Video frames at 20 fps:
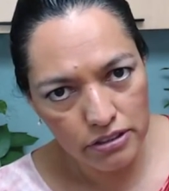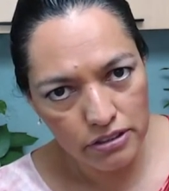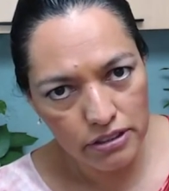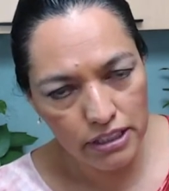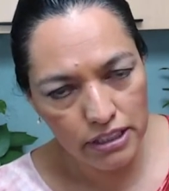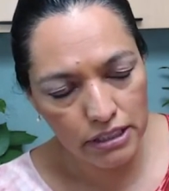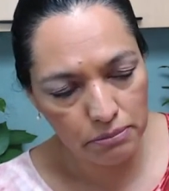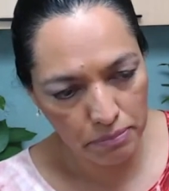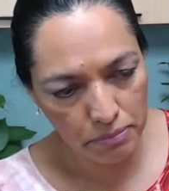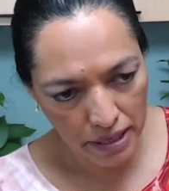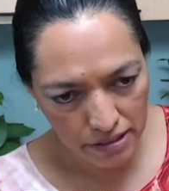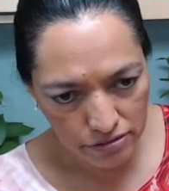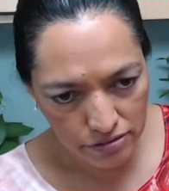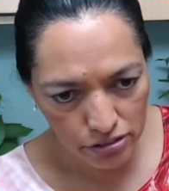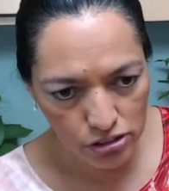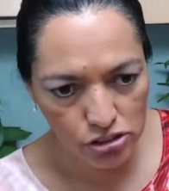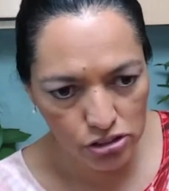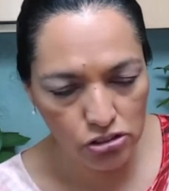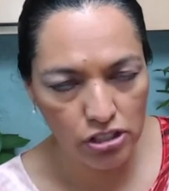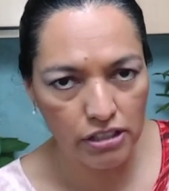It's
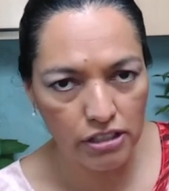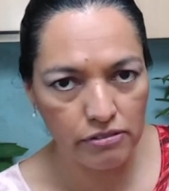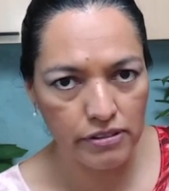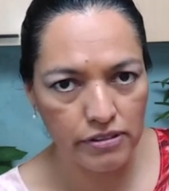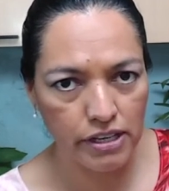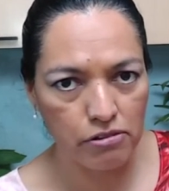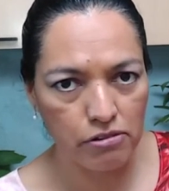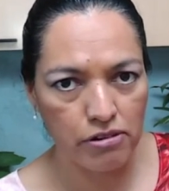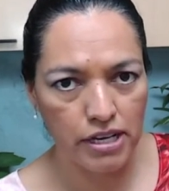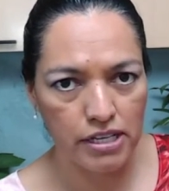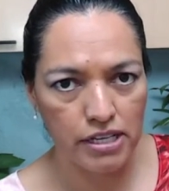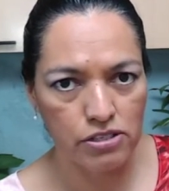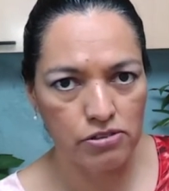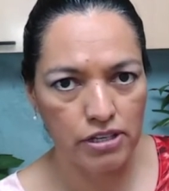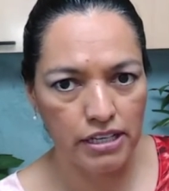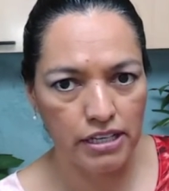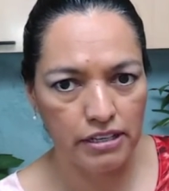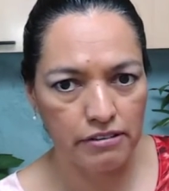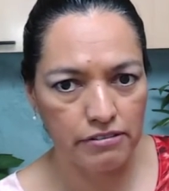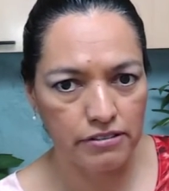painful to live the way you
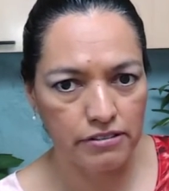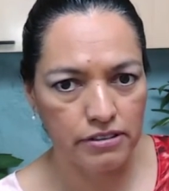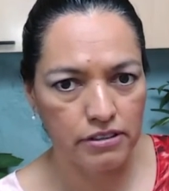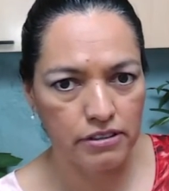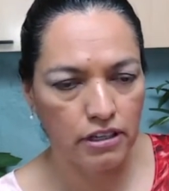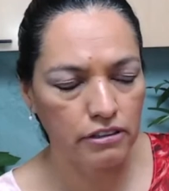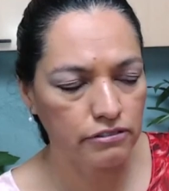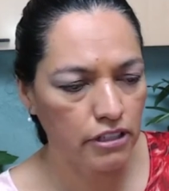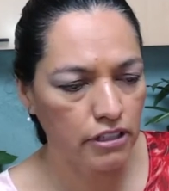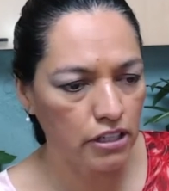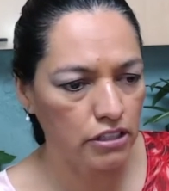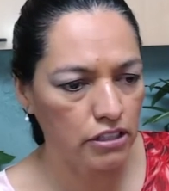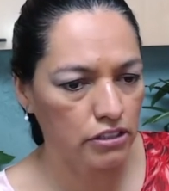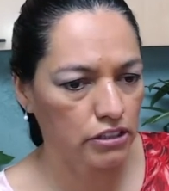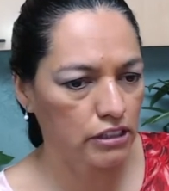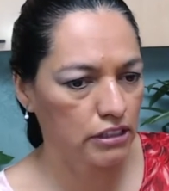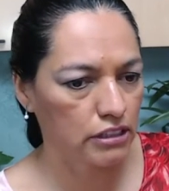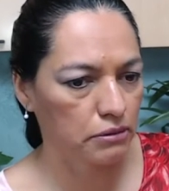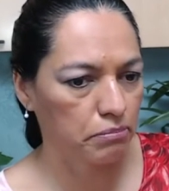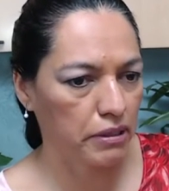live? Of course
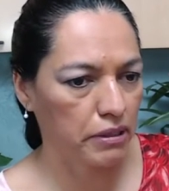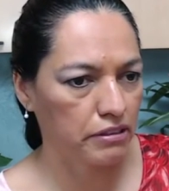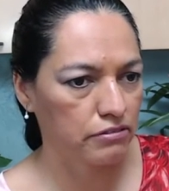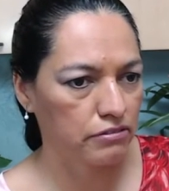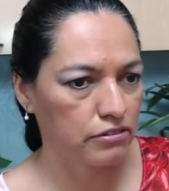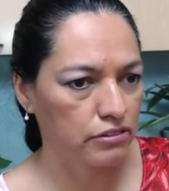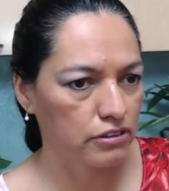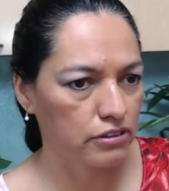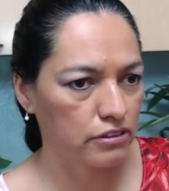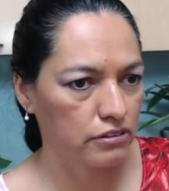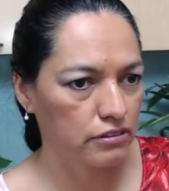it's painful.